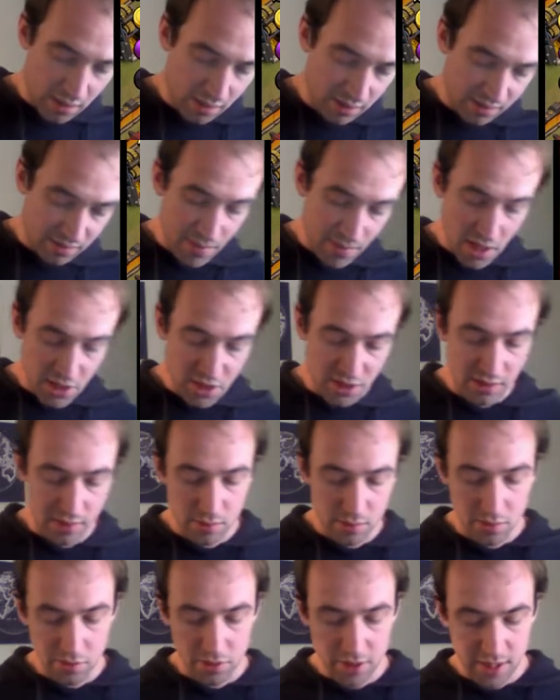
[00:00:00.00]
smashes
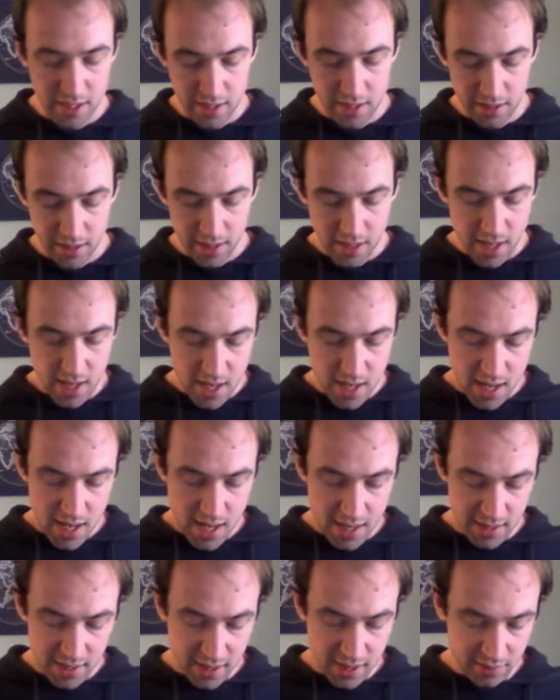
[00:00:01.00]
them all down
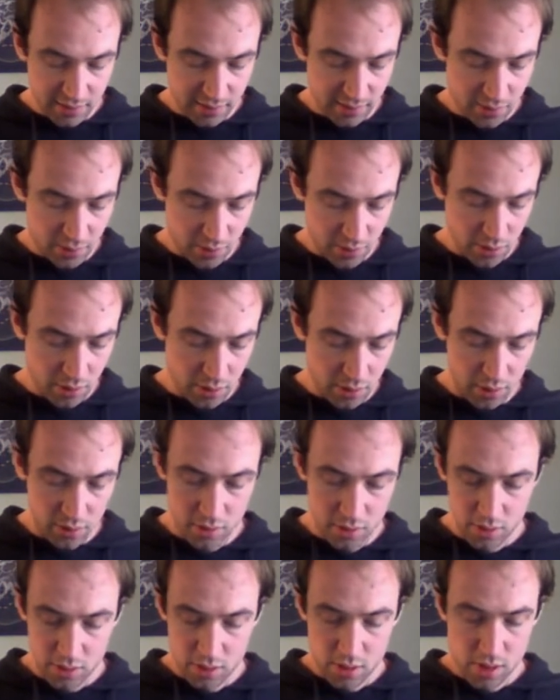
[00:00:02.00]
and gets
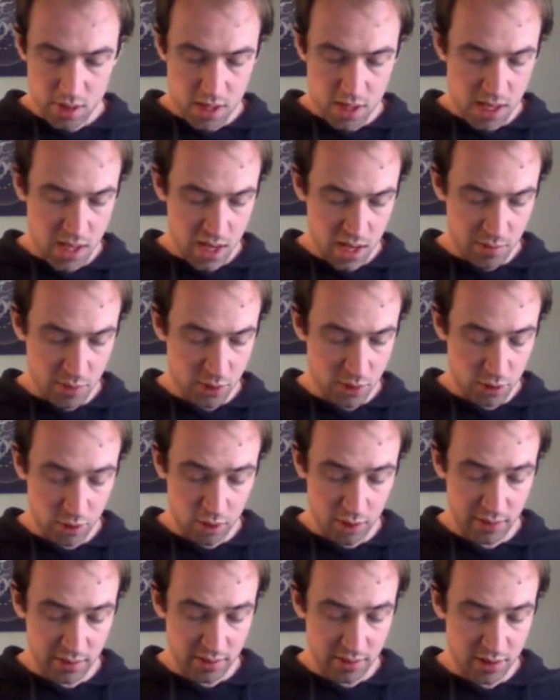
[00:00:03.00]
through a
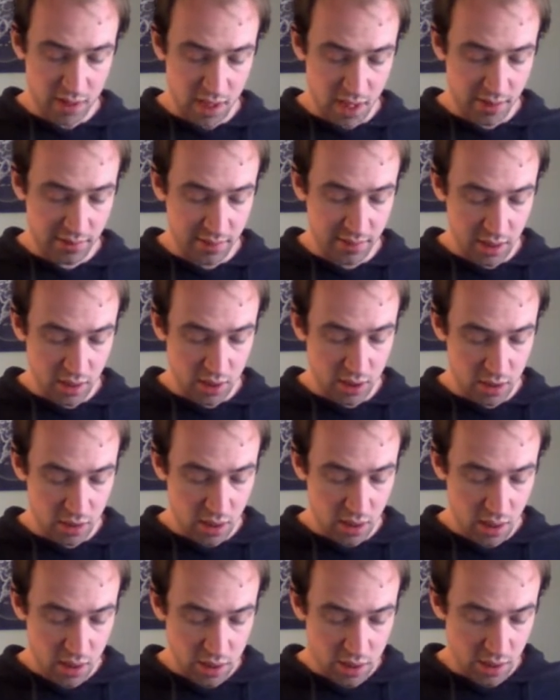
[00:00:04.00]
majority of this entire section.